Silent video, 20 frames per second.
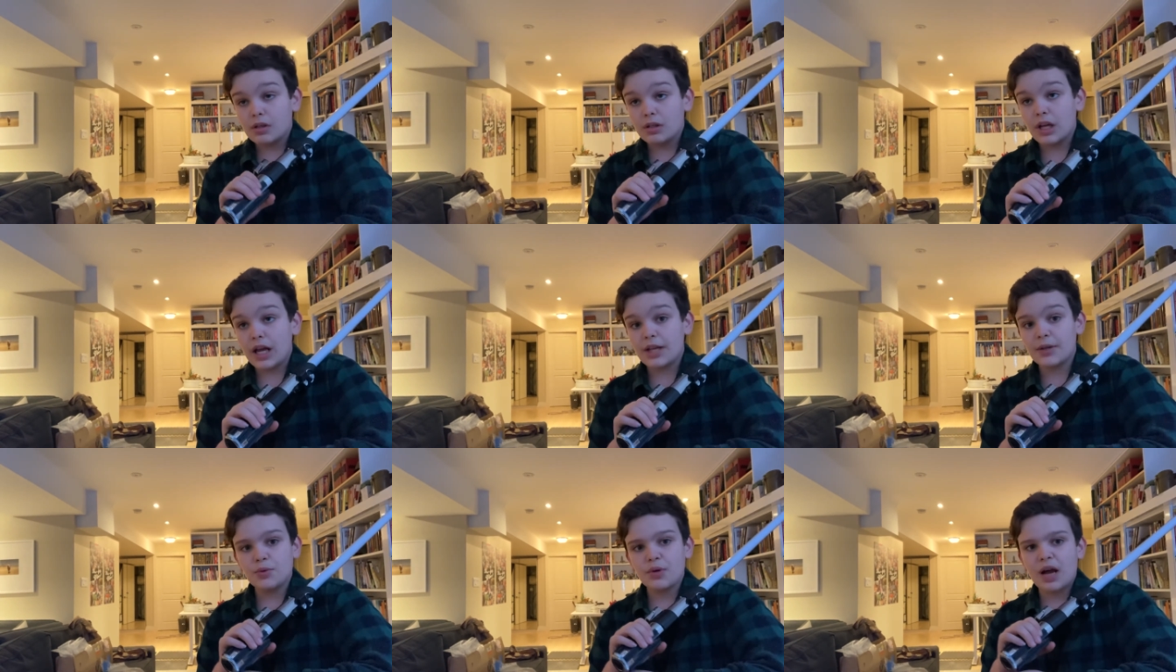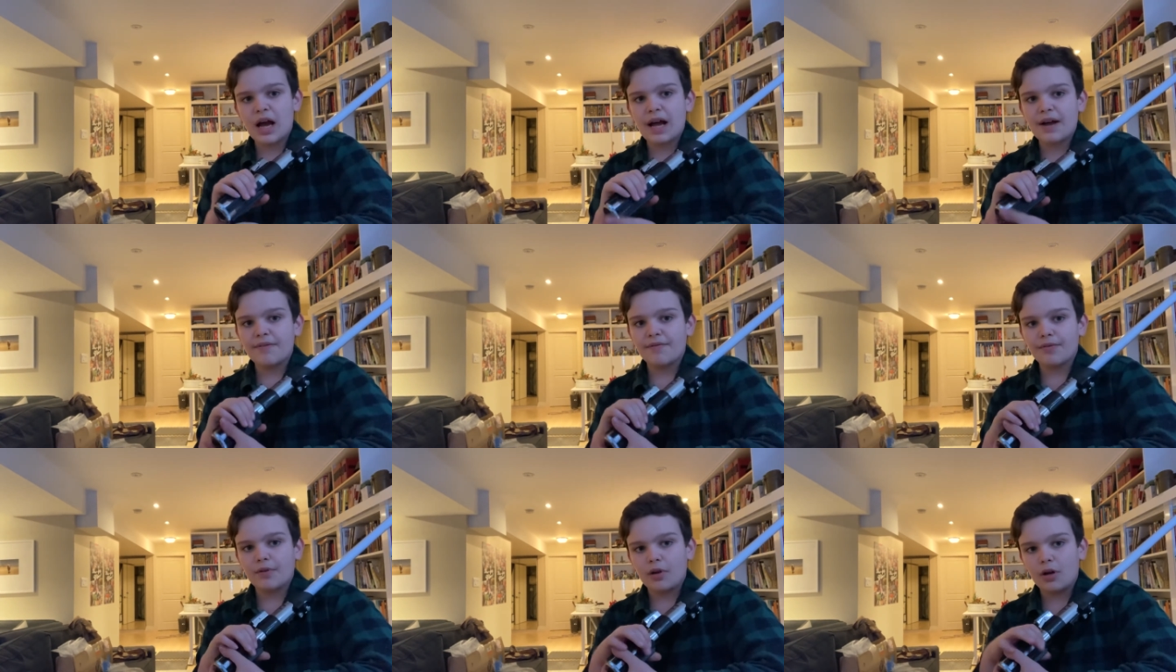and you
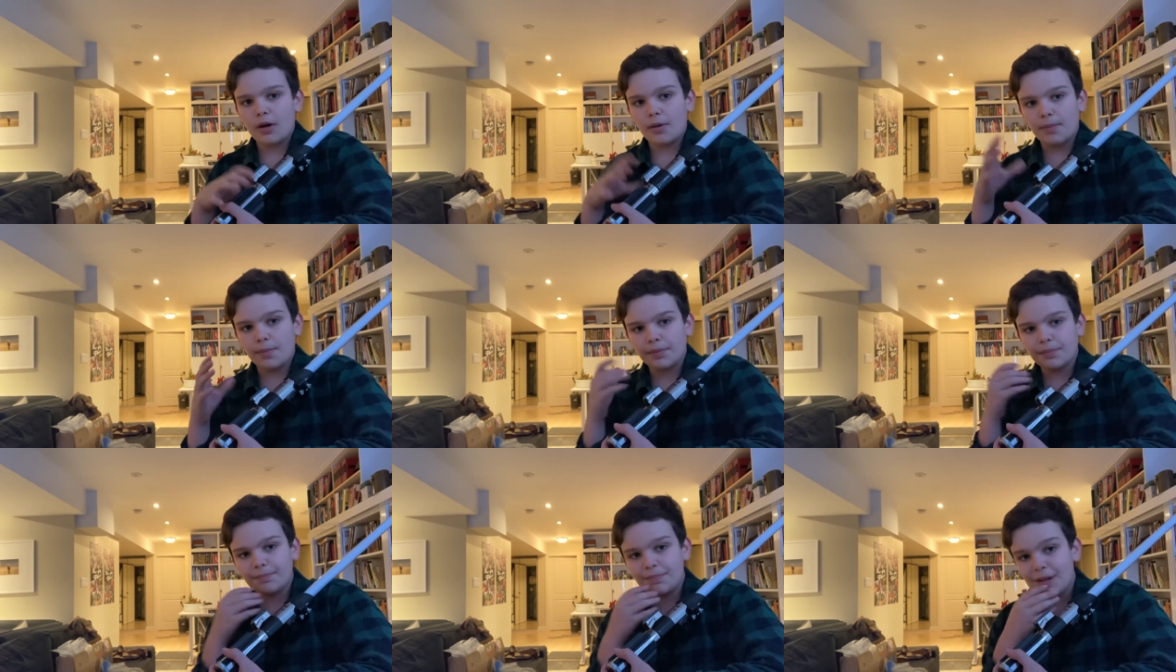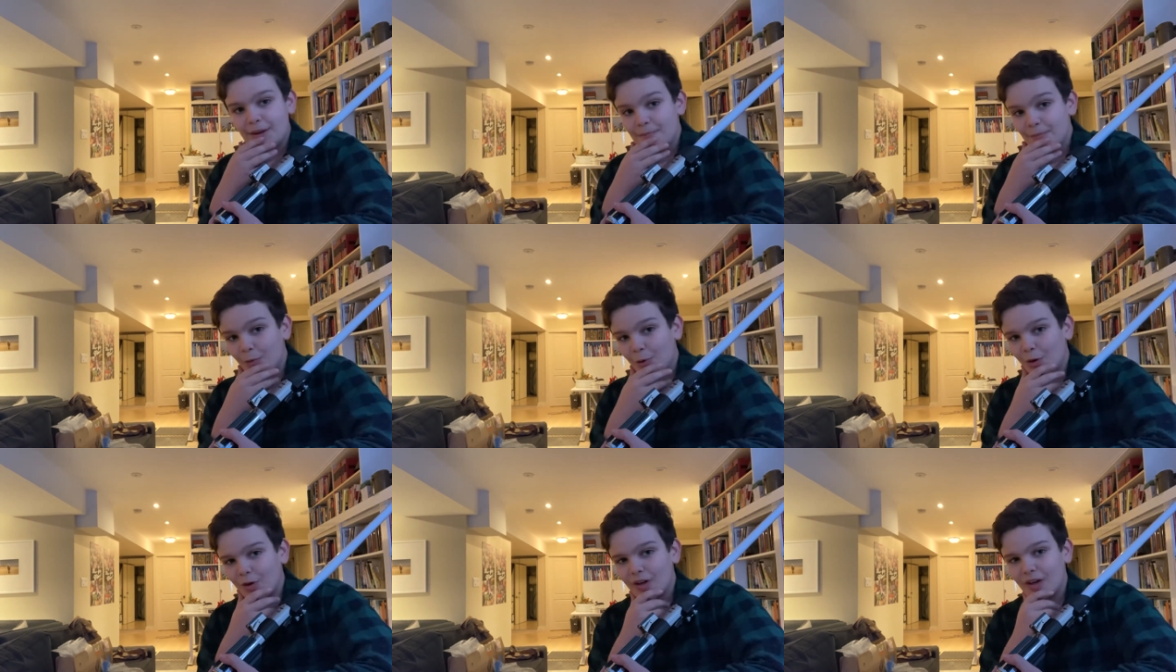have a bit
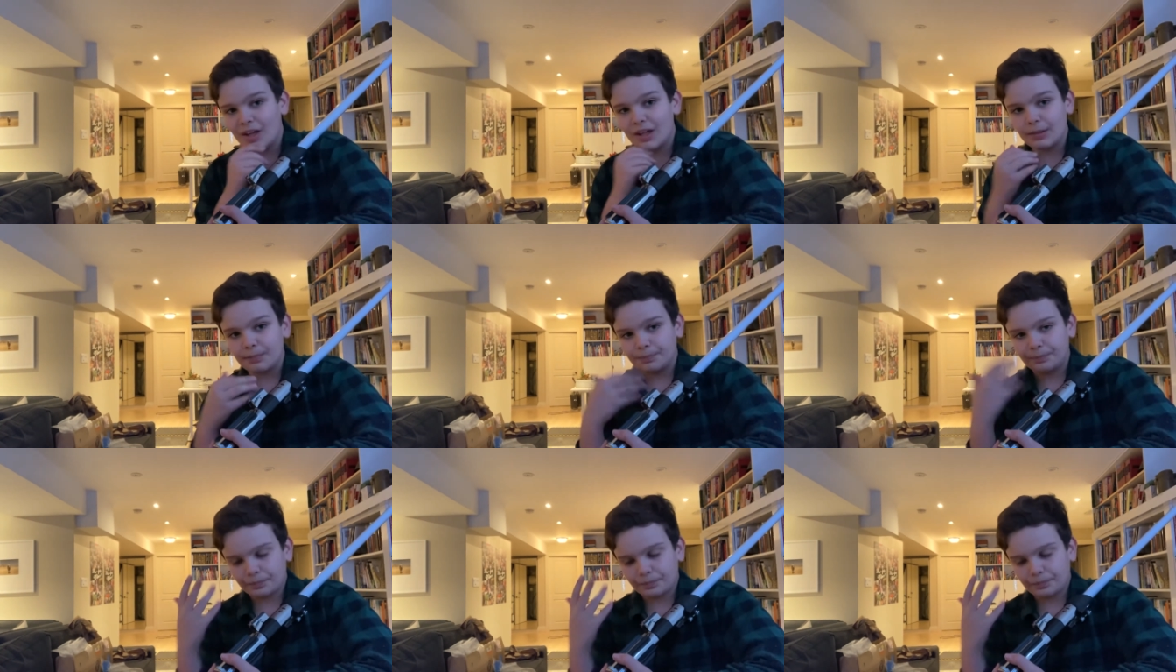more